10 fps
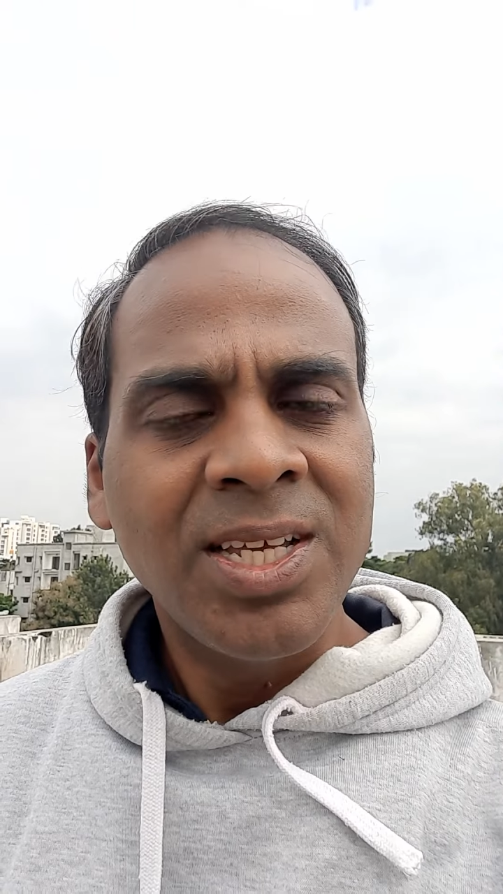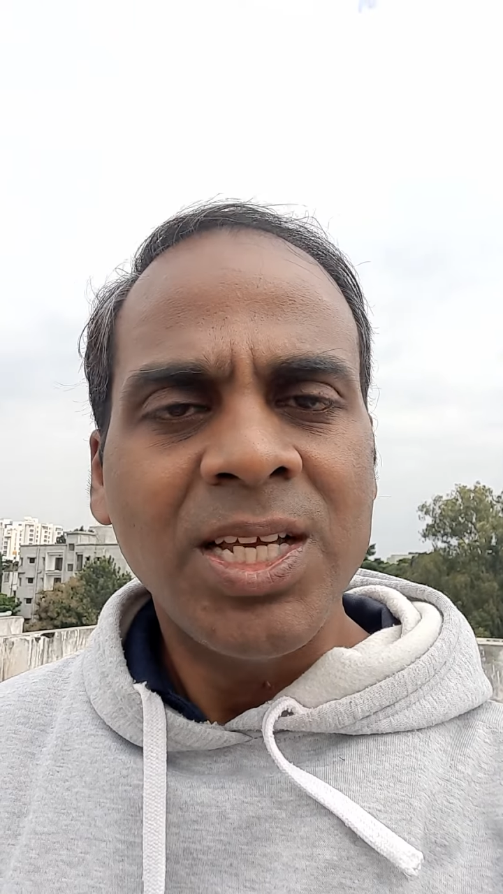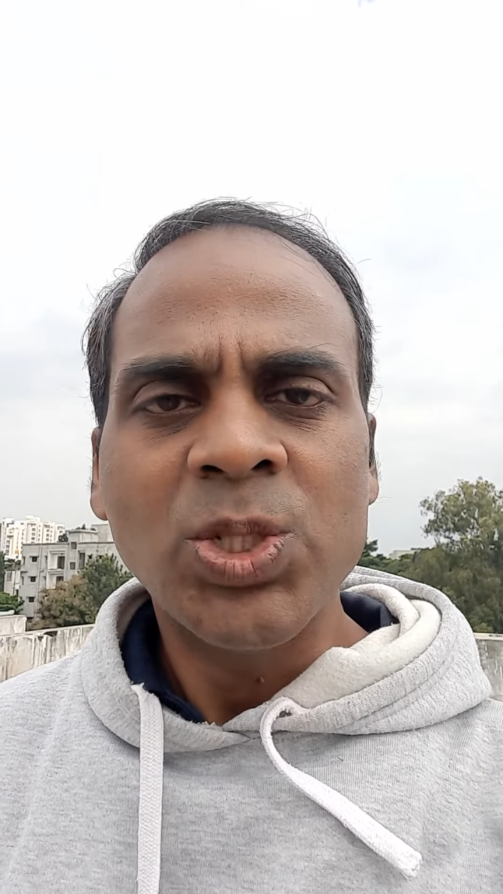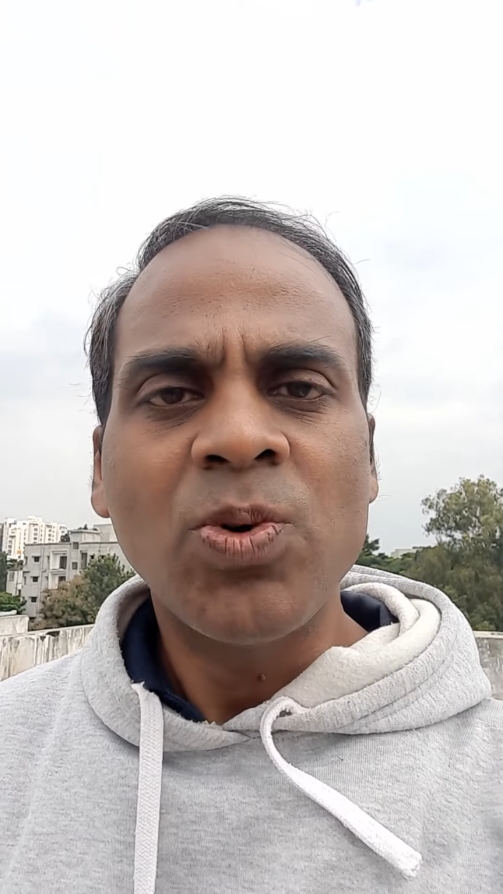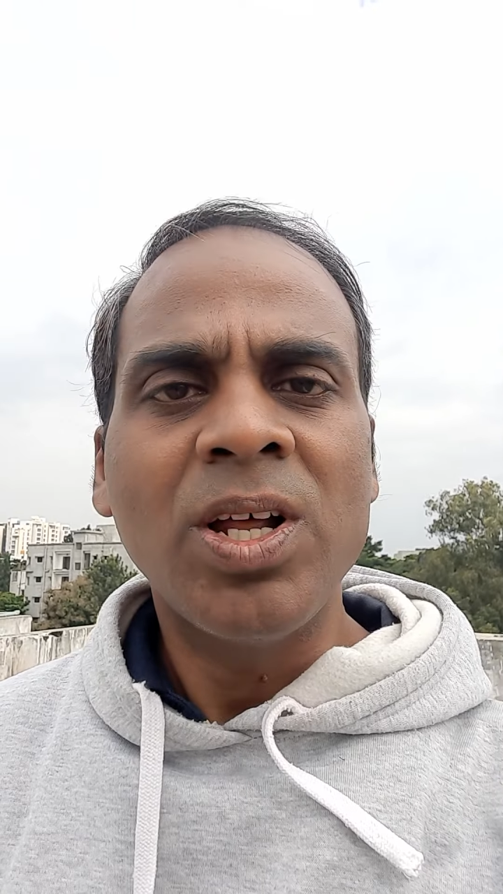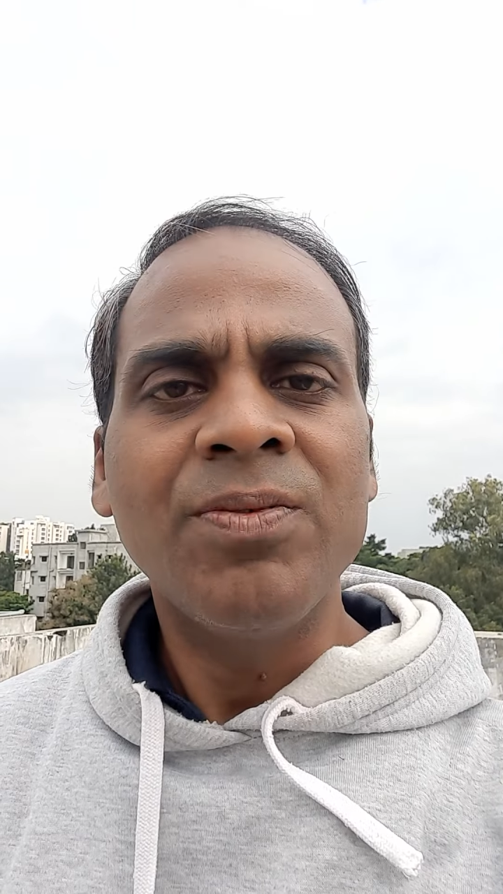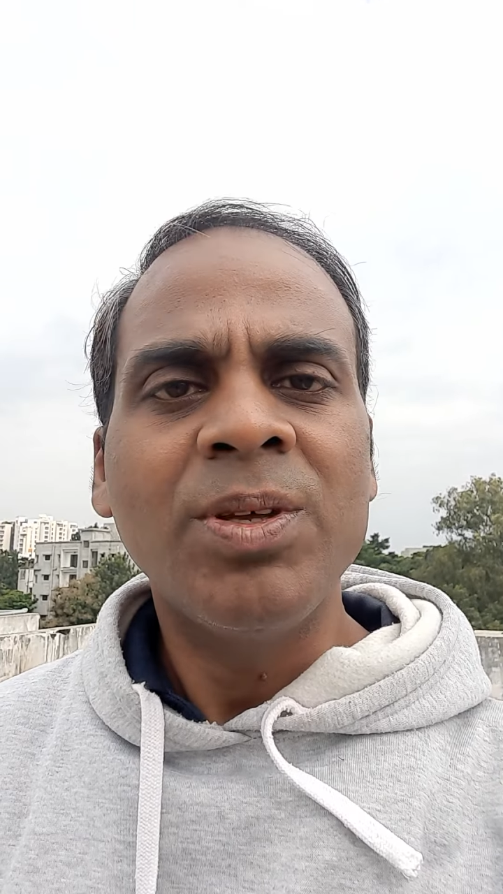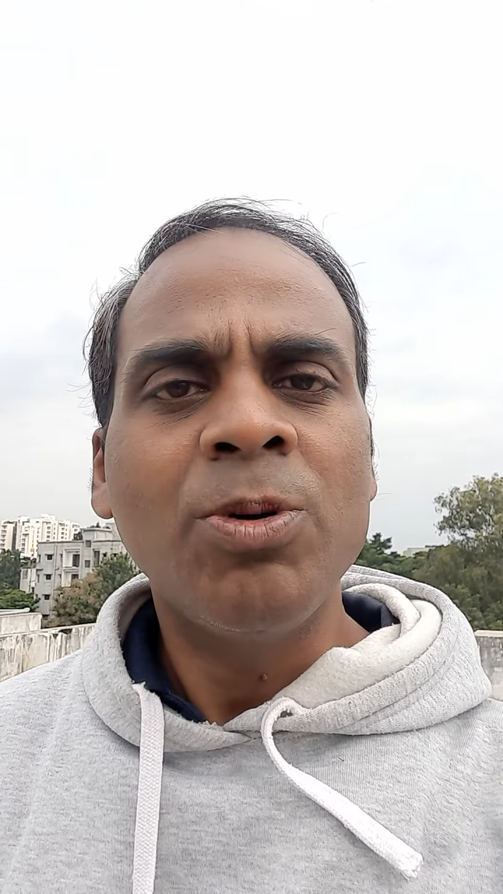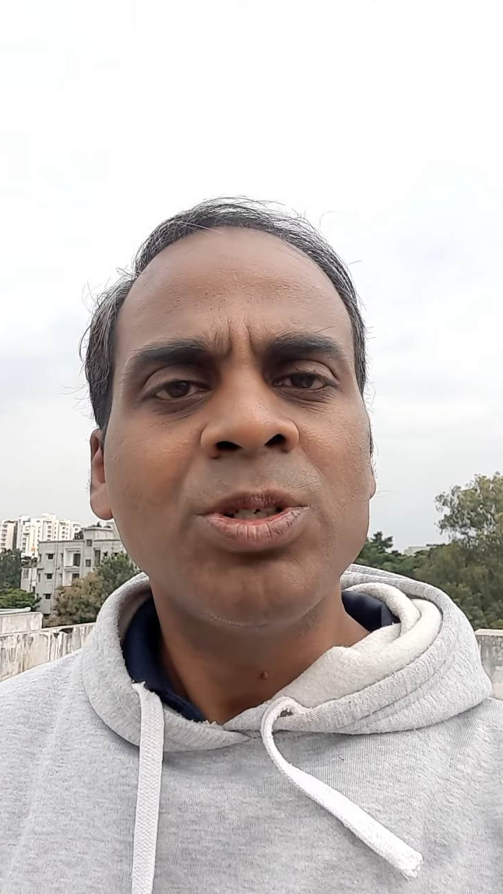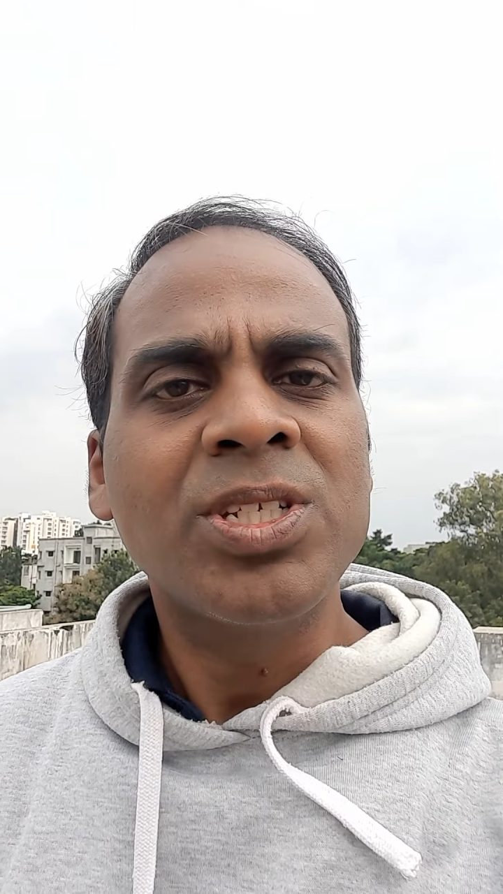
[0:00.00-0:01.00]
is one of the
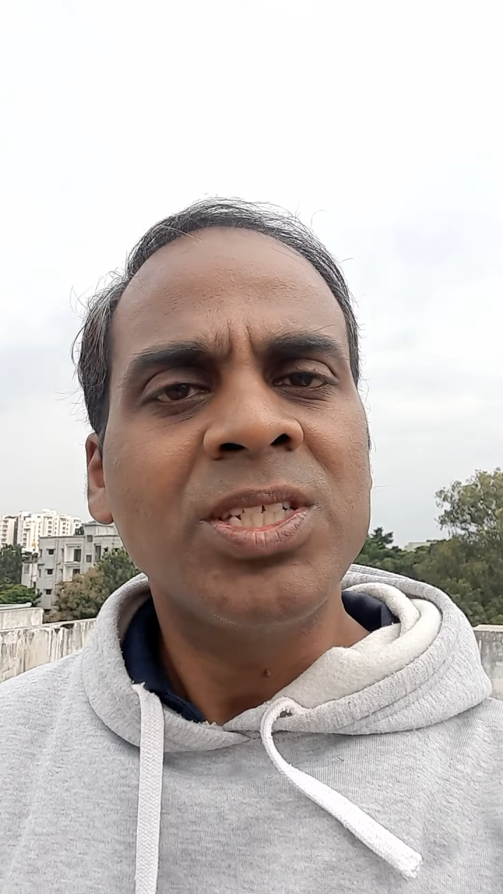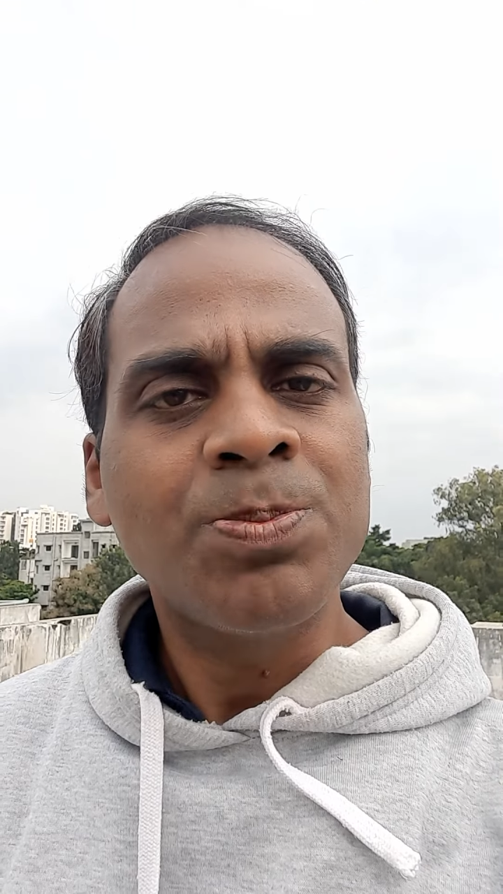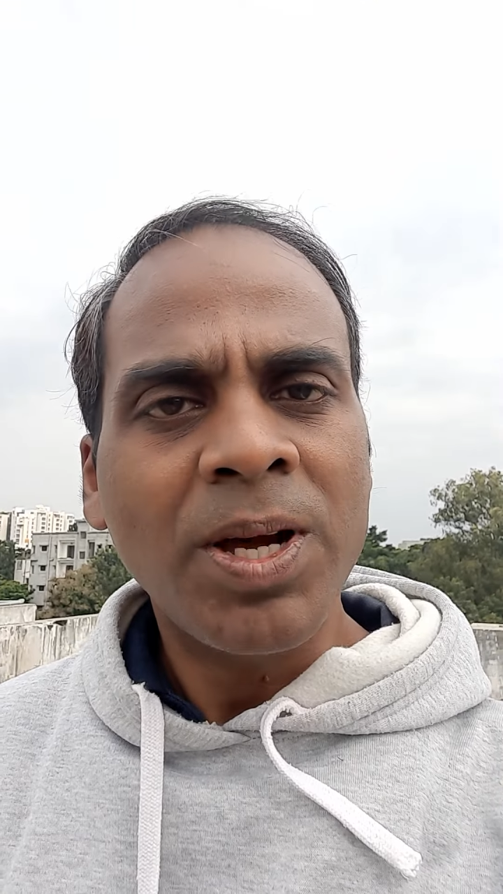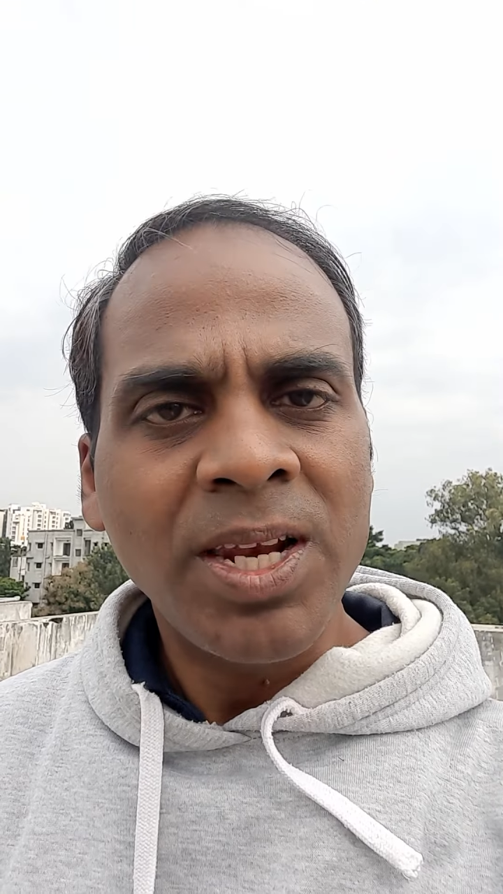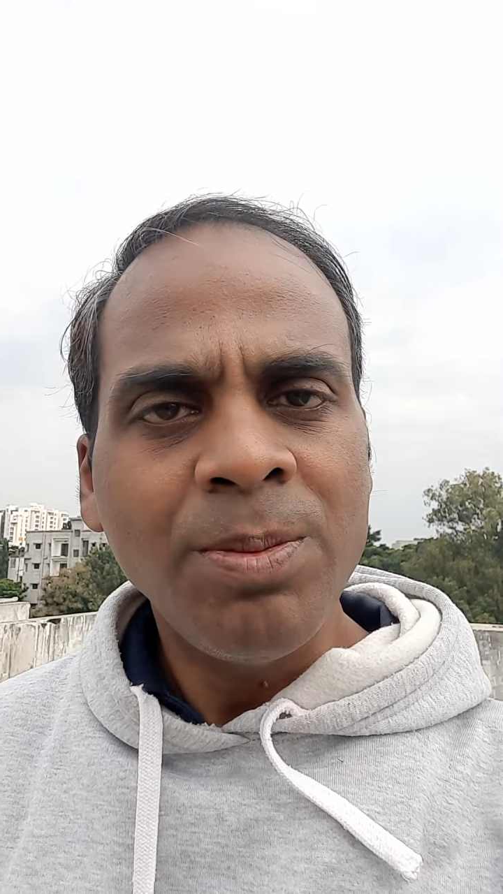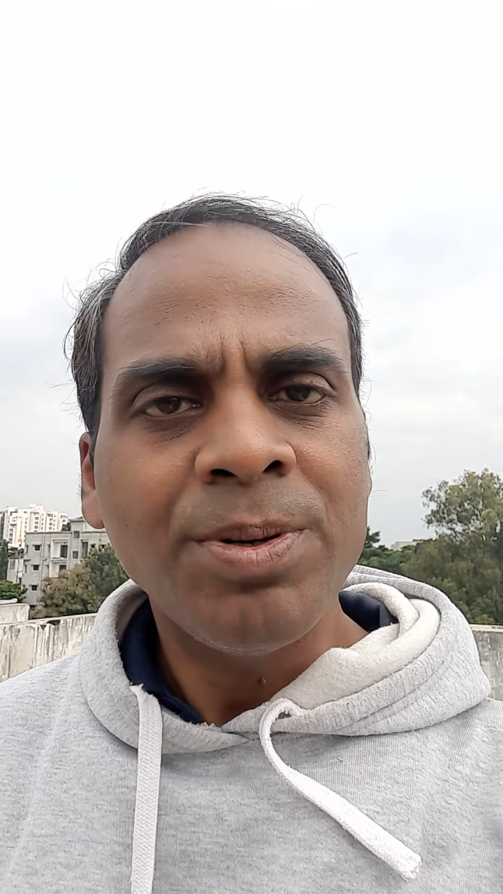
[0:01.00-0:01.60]
most inspiring